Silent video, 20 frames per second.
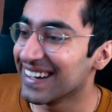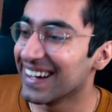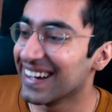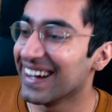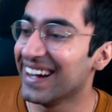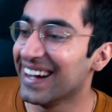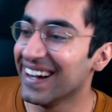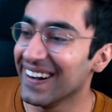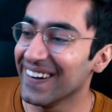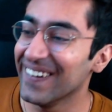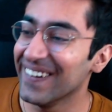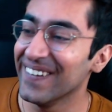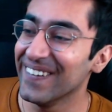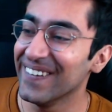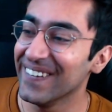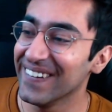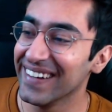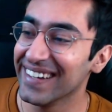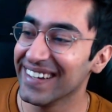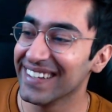
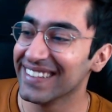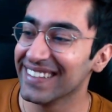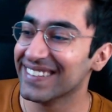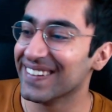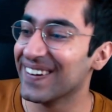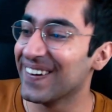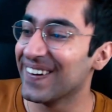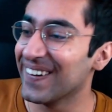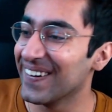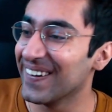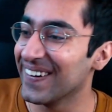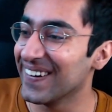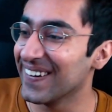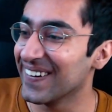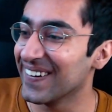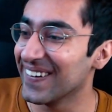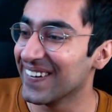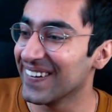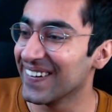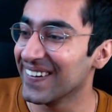Oh, he's
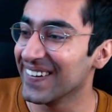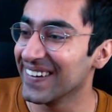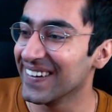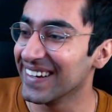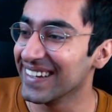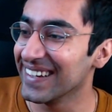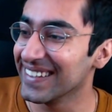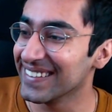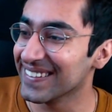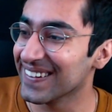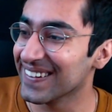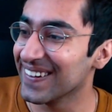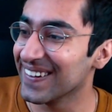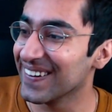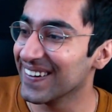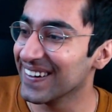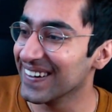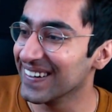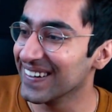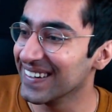gone, he's
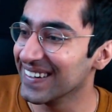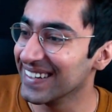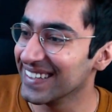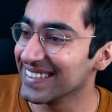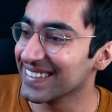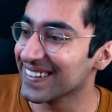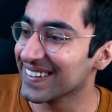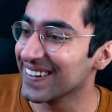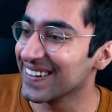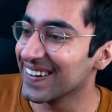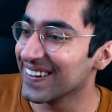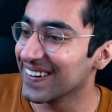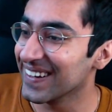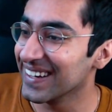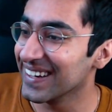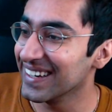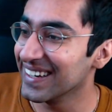gone, he's gone.